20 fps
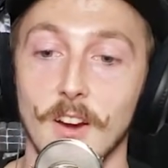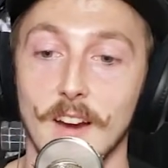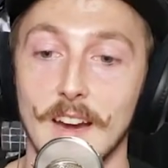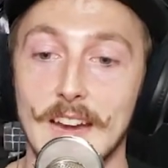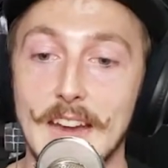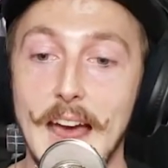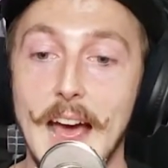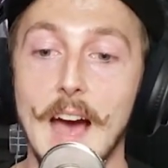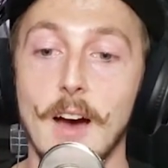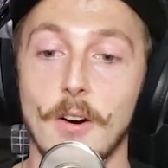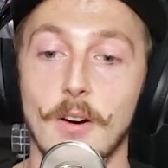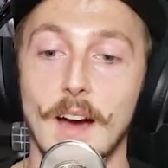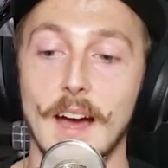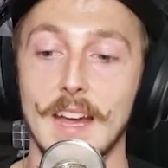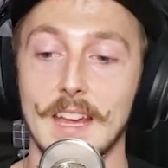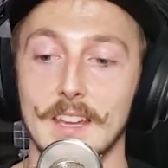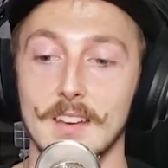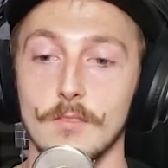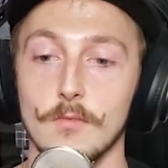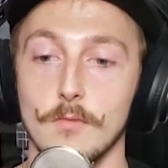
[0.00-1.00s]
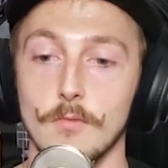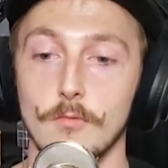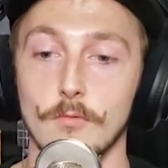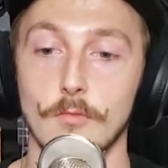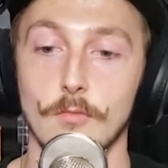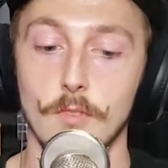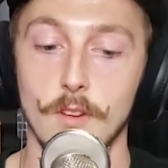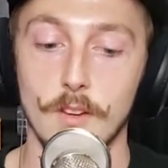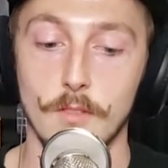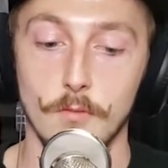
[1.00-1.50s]
And now I can
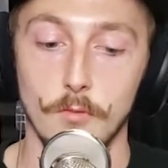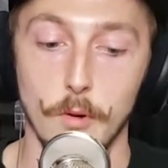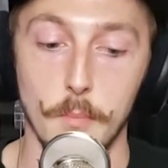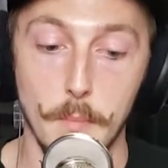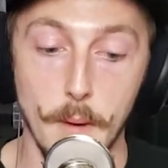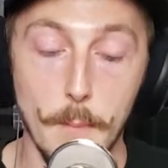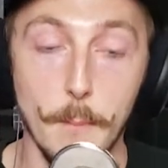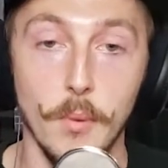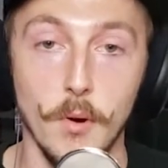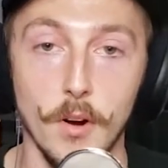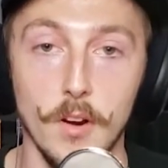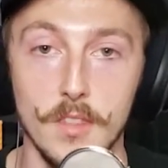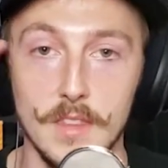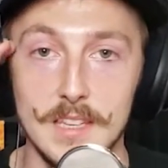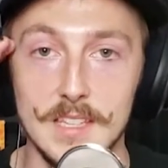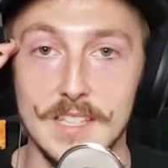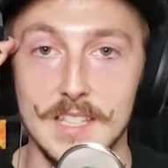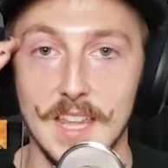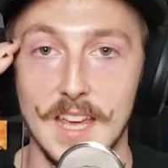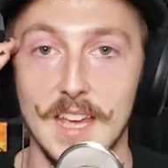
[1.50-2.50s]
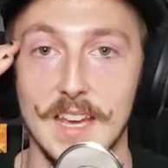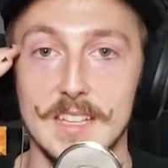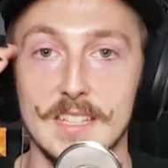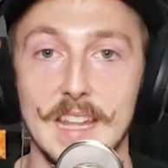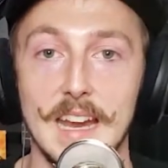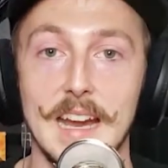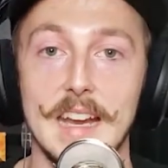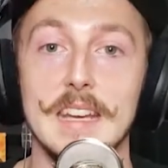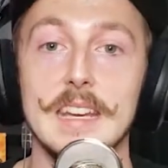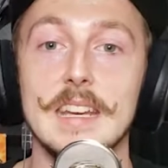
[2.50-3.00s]
remember these things
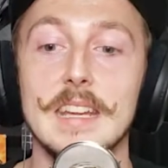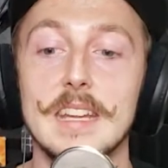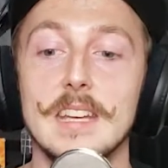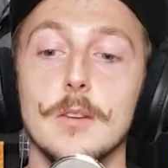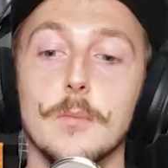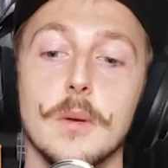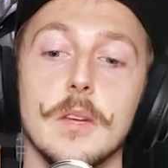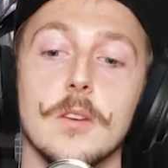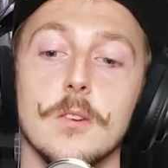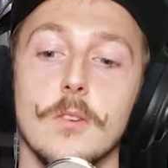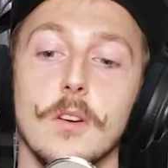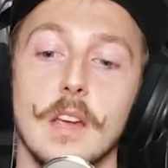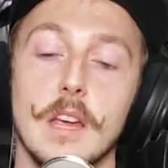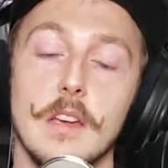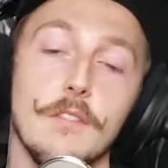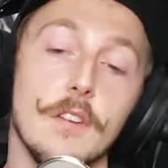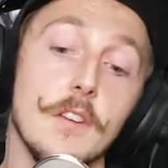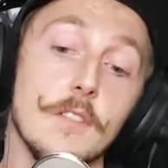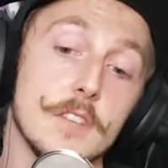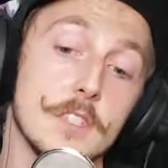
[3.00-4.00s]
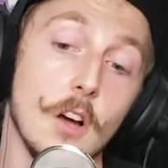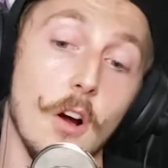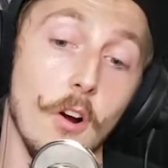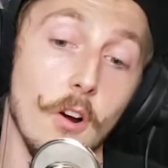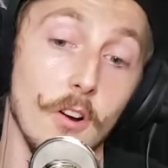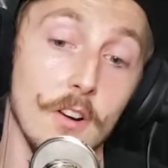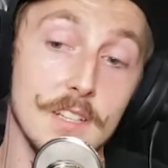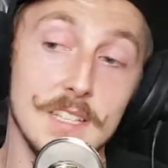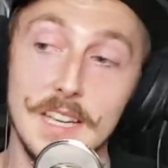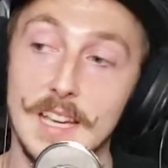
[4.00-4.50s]
that I need to be doing, even if it's
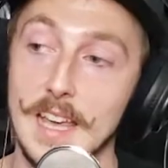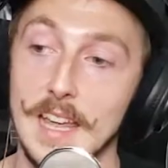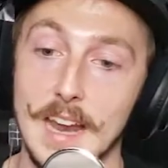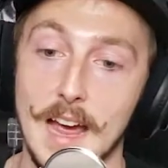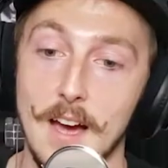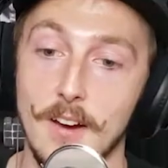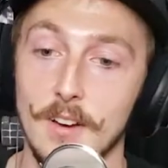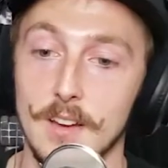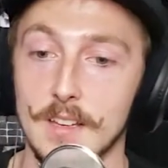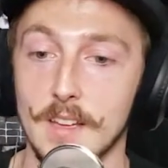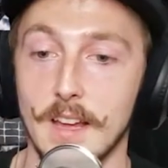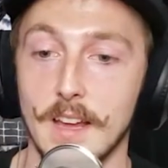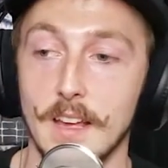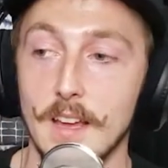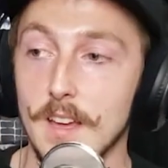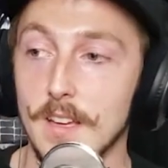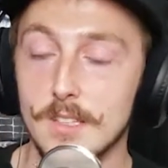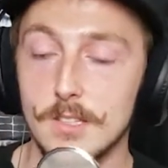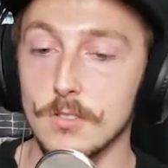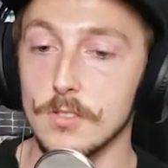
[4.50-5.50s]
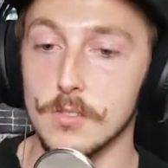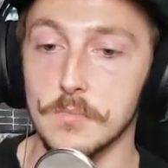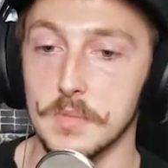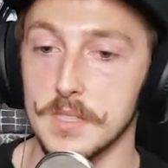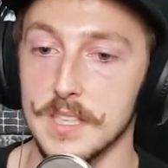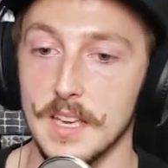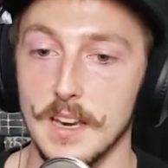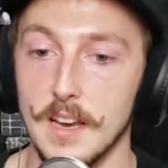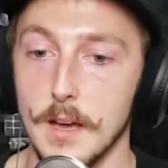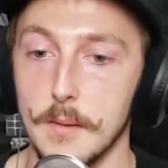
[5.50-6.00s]
hard to get out and like do some
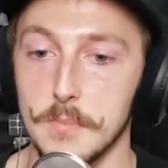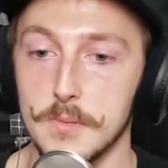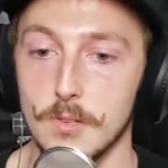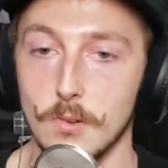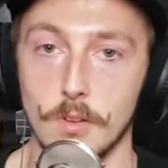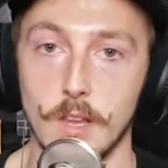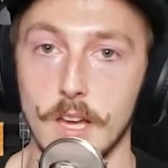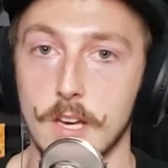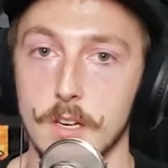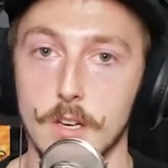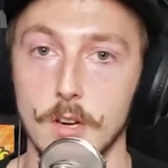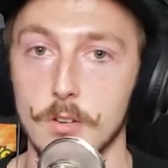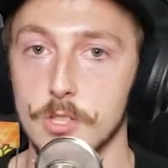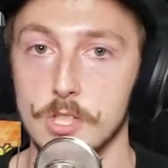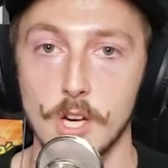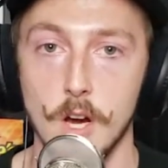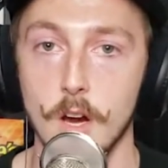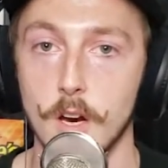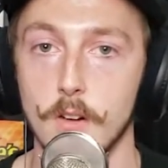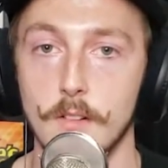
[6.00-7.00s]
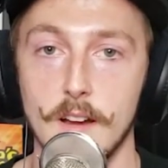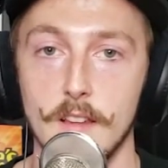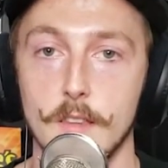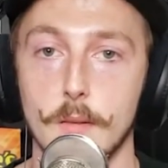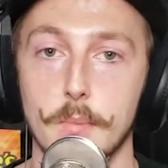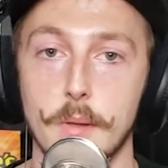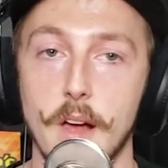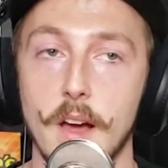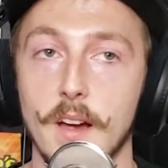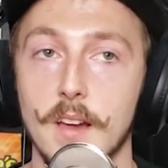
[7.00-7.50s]
sit-ups or like go jog around the
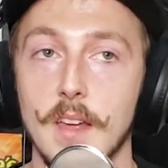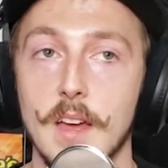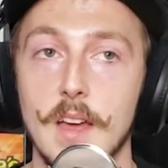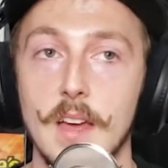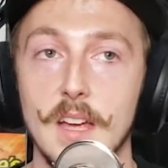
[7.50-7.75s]
block.